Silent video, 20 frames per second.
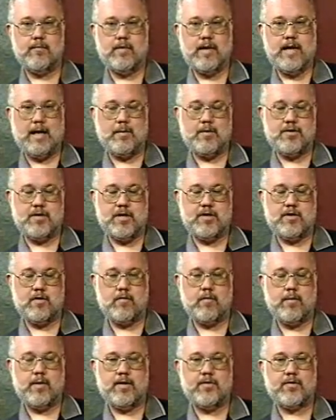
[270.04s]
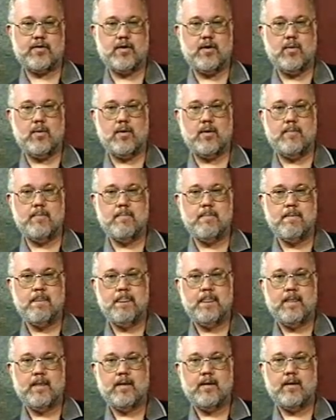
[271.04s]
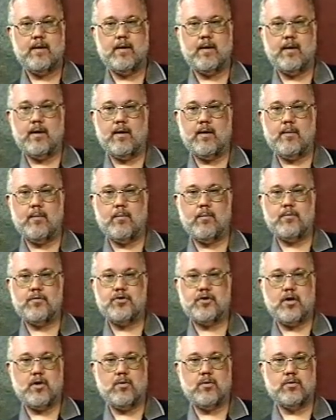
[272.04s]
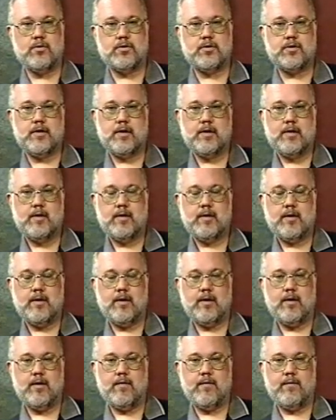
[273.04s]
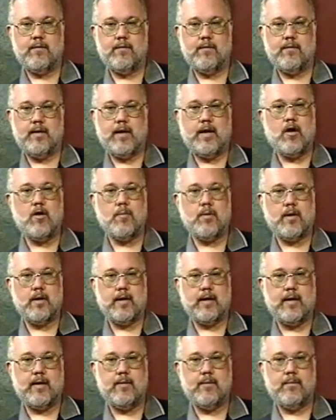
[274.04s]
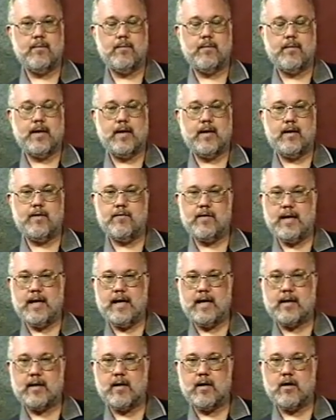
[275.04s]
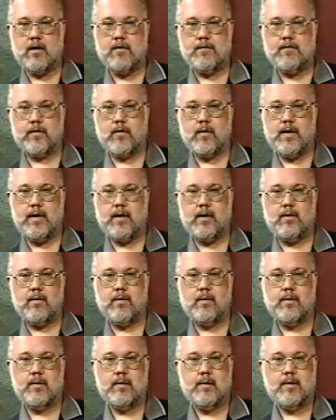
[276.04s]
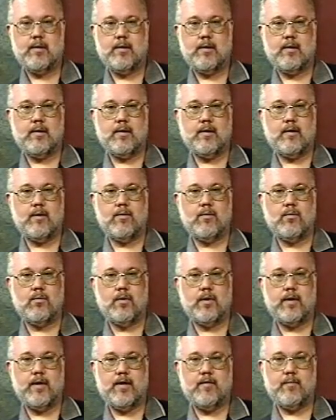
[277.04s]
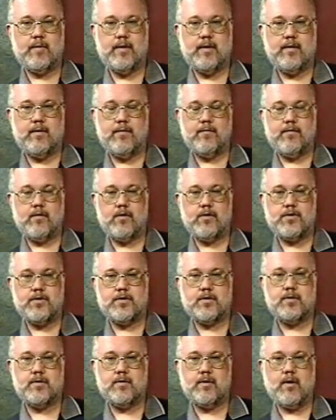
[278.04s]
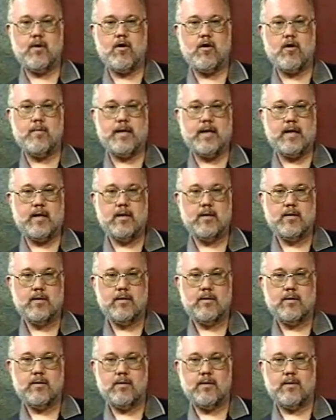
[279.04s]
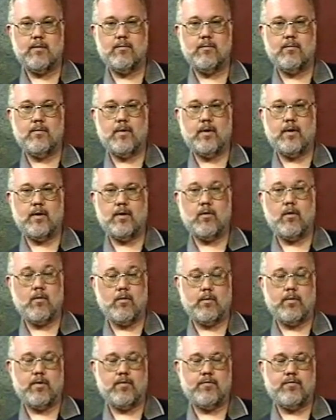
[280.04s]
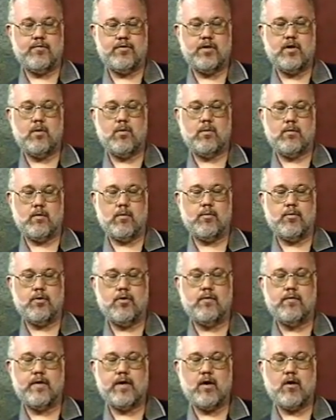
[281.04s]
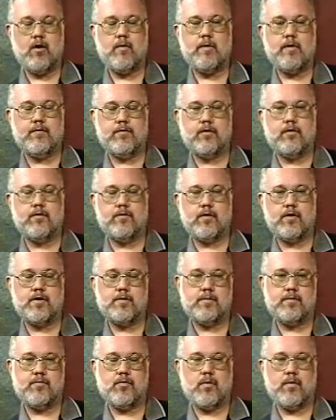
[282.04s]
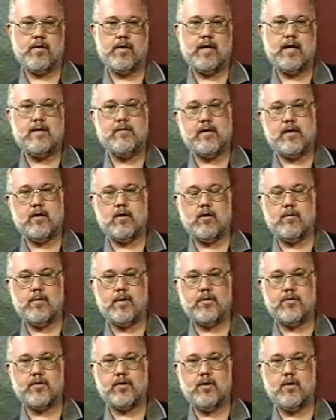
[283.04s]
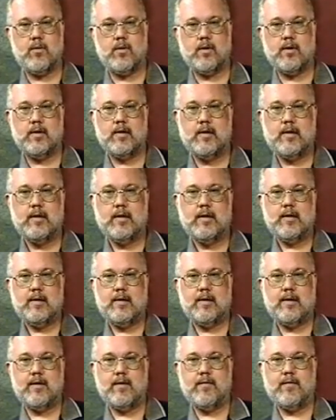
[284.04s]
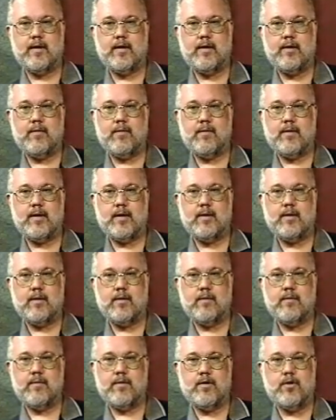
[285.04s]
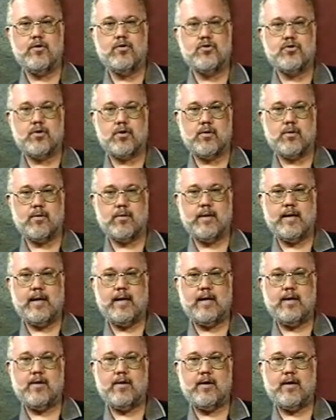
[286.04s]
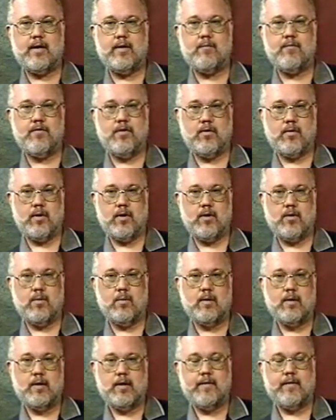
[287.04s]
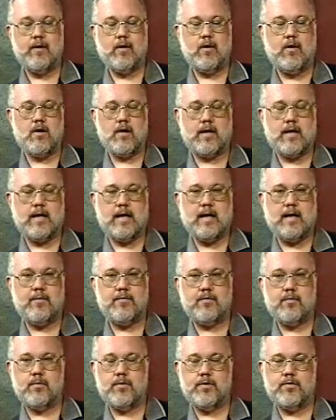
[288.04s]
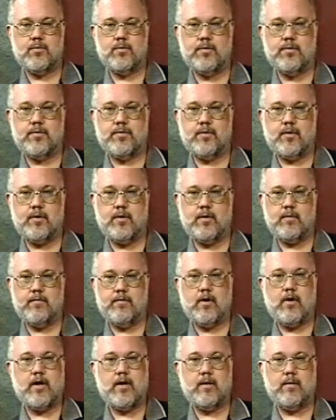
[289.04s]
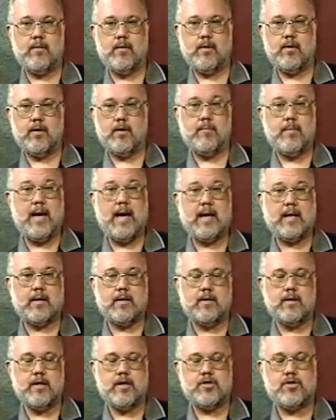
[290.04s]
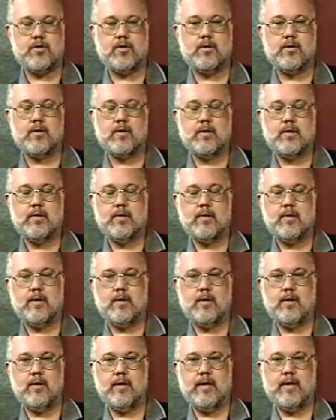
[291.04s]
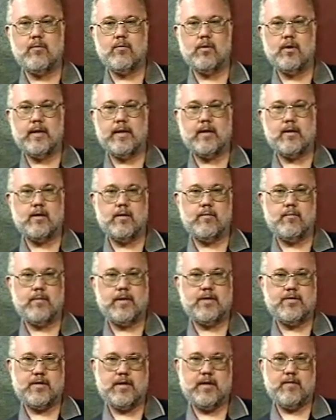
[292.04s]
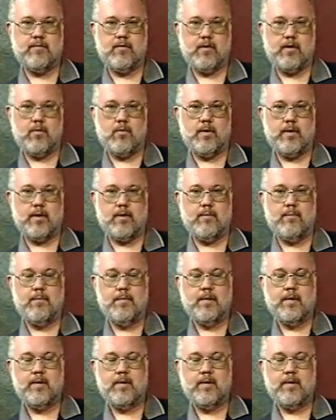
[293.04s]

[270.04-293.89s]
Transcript: Flying Machines over Pensacola, shows an airplane that, if it had got off the ground, would have been the first Army, or would have shown or proved the Army flew first before the Navy here in Pensacola. The News Journal had a photo in their archives which was very in bad condition and really couldn't be seen very well.